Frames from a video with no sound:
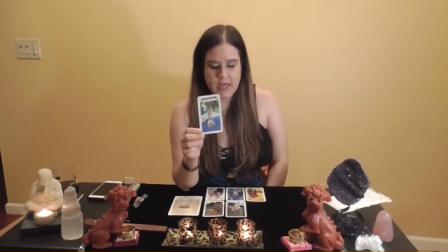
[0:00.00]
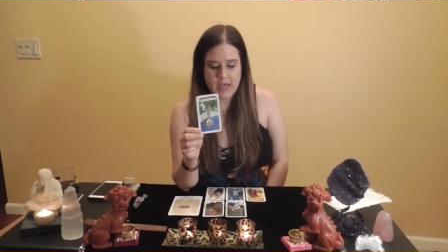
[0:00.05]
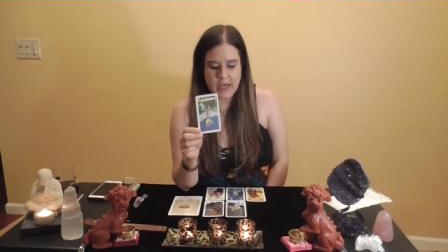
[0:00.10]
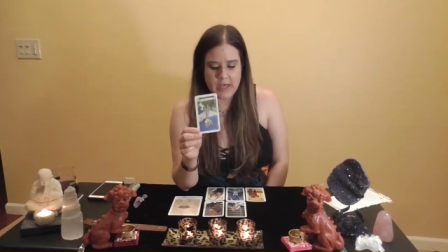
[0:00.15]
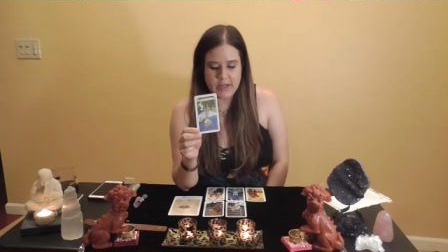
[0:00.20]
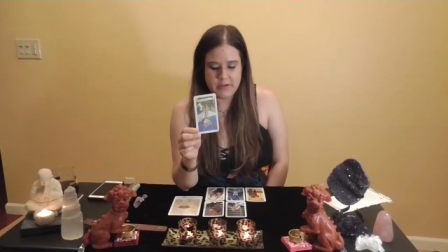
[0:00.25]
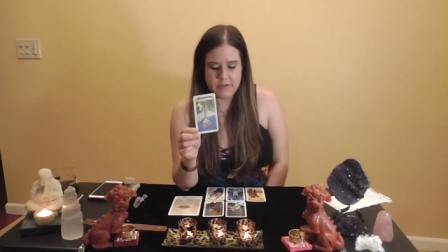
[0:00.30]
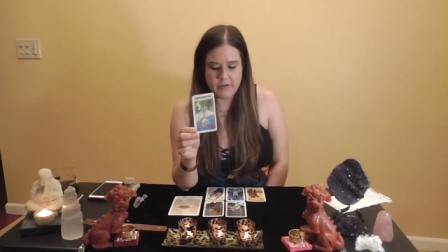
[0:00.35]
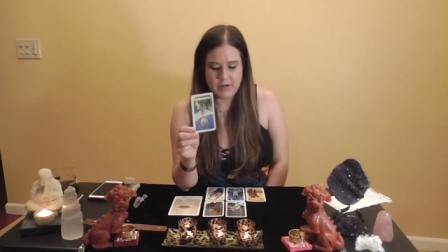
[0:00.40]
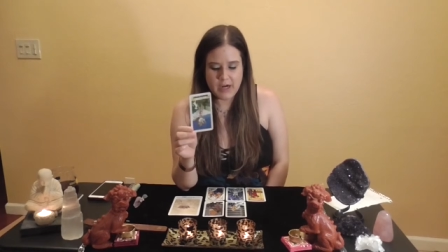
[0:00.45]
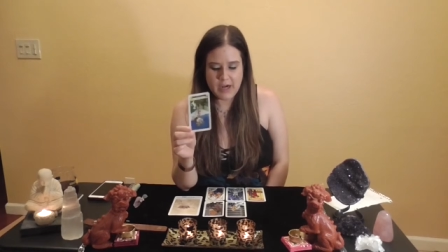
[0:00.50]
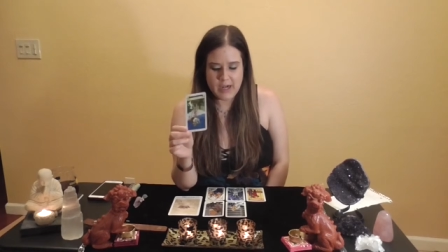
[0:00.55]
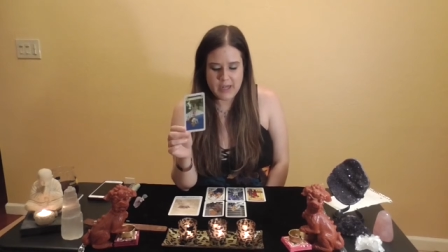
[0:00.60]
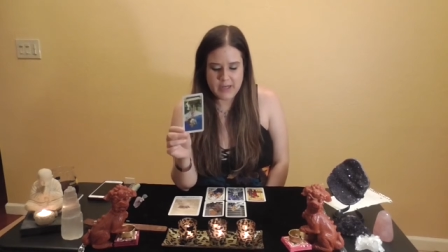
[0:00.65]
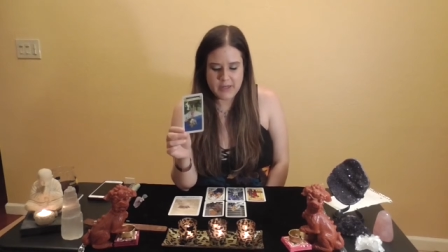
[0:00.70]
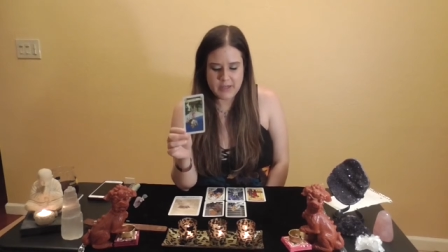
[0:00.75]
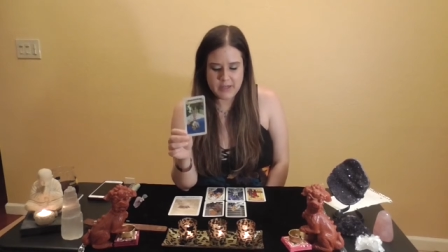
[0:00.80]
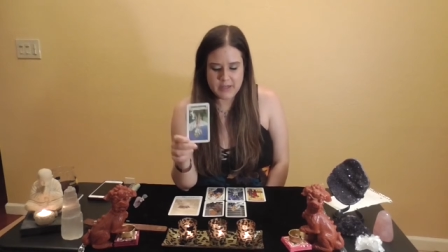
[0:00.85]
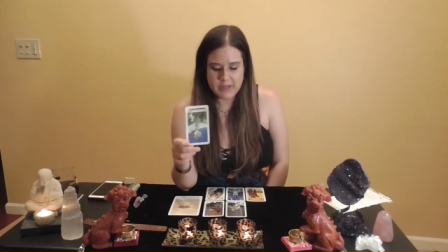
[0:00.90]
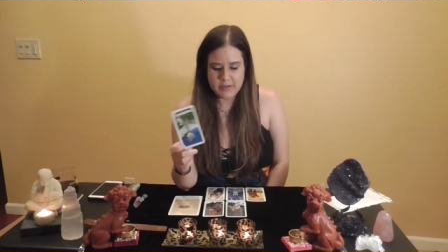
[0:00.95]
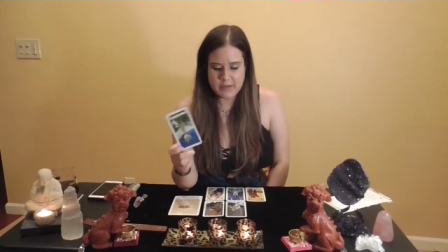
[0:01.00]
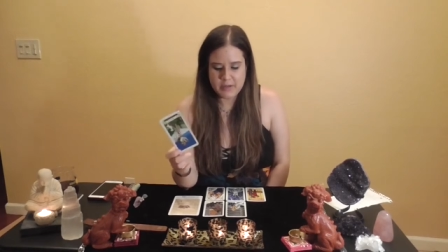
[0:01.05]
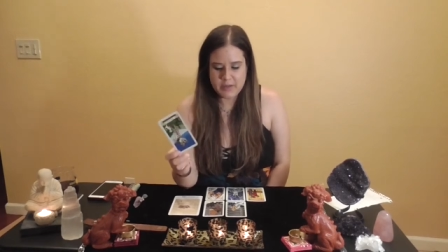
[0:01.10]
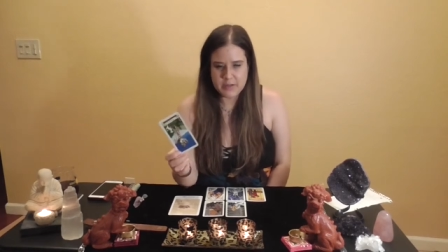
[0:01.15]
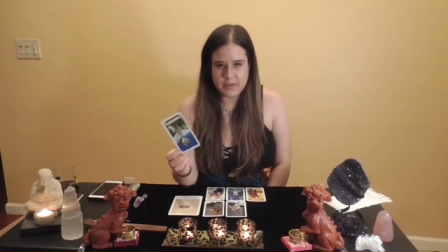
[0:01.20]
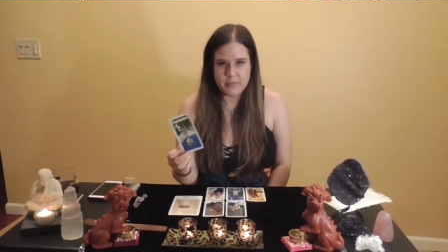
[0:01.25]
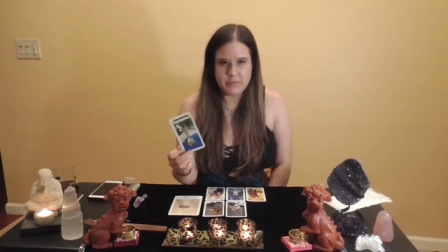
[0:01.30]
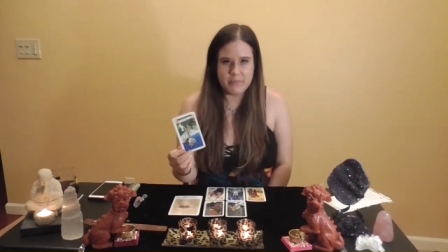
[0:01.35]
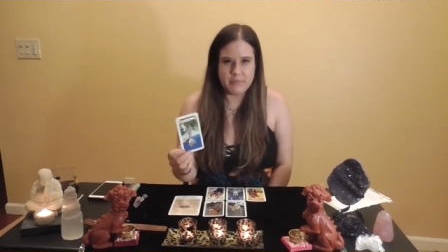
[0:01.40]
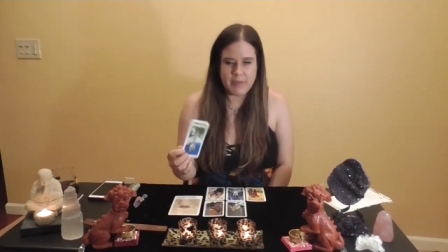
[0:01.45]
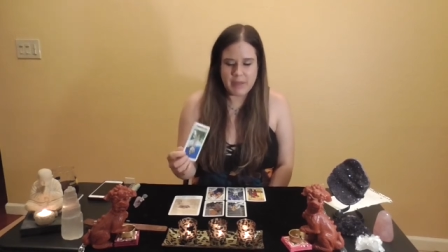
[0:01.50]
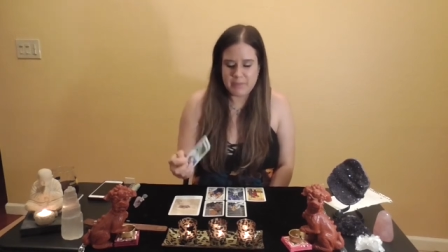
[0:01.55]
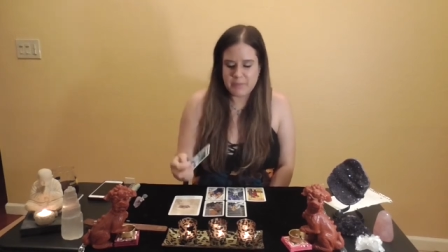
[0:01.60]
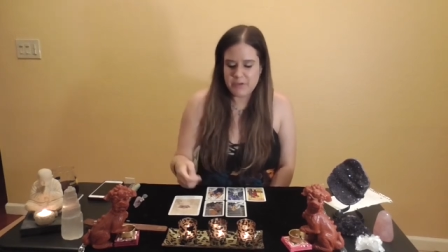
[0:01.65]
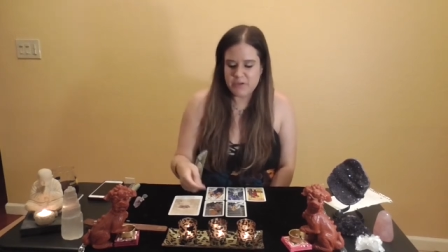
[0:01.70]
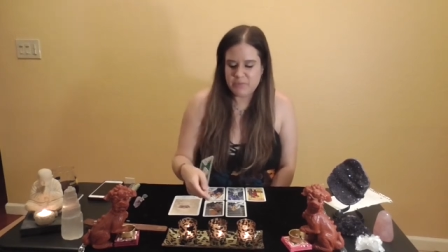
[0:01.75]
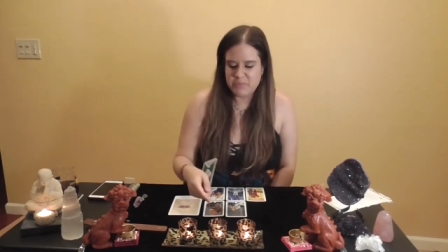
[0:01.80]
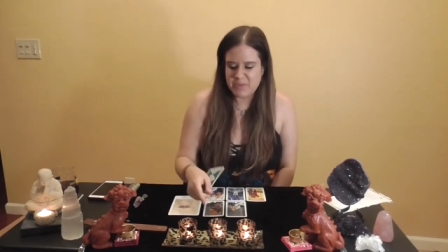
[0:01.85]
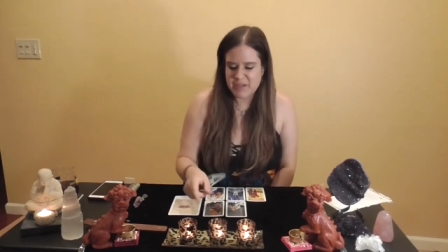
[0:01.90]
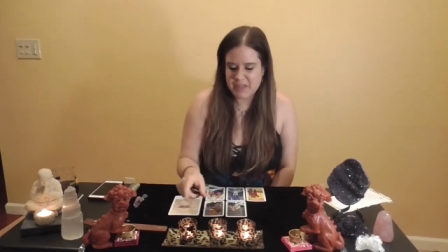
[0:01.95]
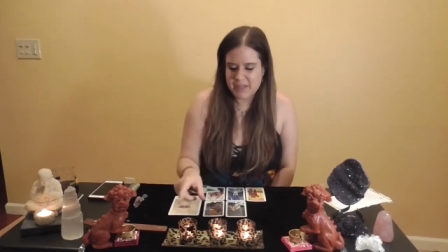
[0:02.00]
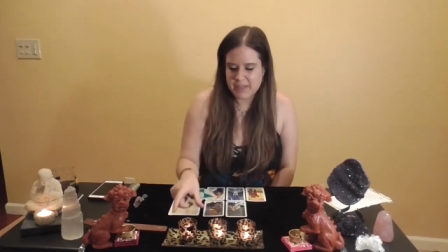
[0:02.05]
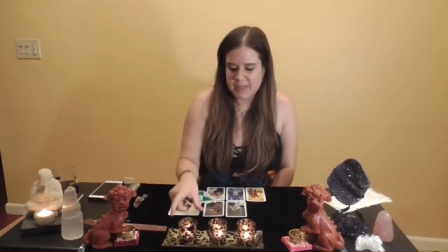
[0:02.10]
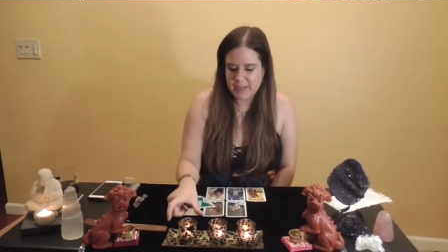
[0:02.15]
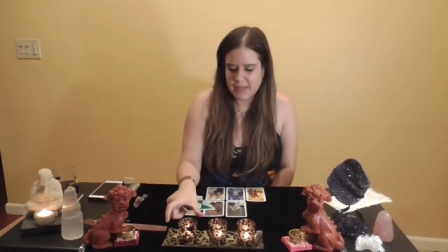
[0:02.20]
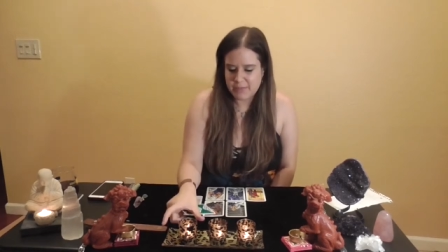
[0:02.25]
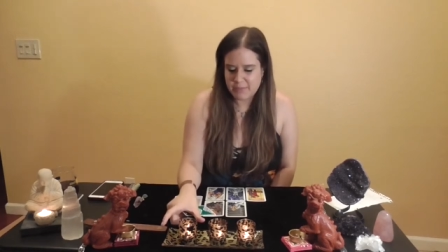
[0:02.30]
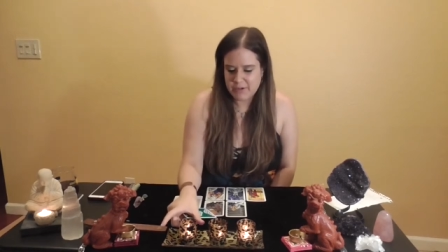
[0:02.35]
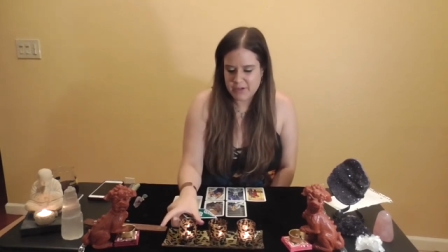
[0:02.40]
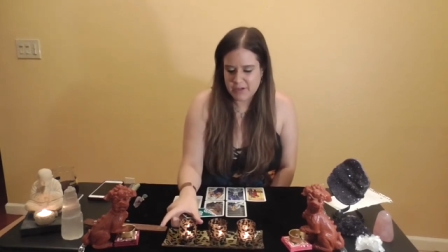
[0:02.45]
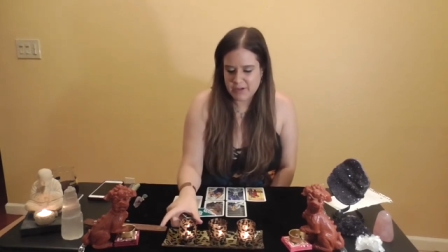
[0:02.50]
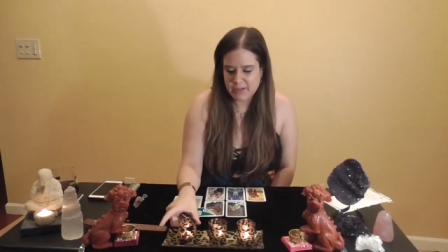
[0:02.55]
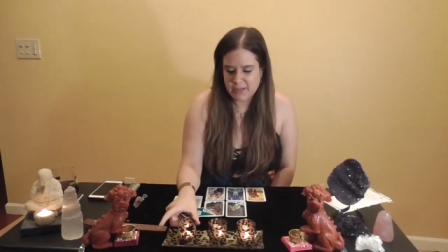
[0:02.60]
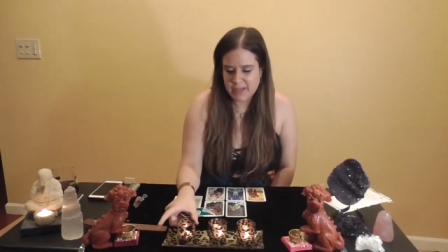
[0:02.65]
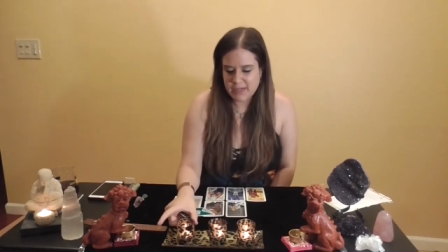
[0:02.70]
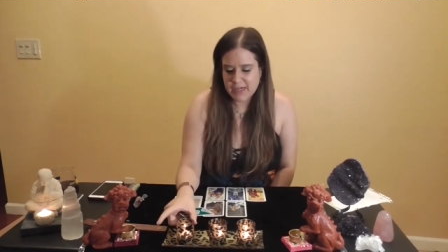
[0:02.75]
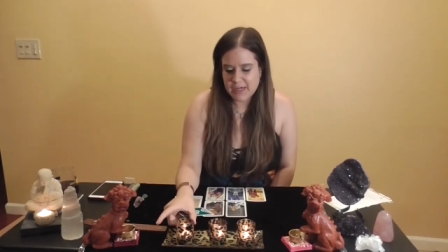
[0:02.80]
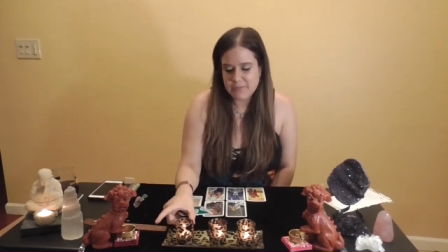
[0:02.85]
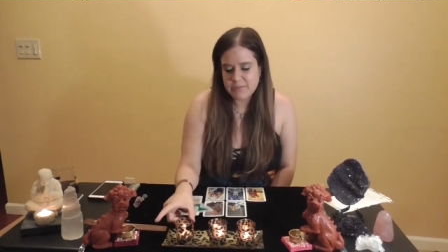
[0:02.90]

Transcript: and you kind of, maybe you missed them and you're like,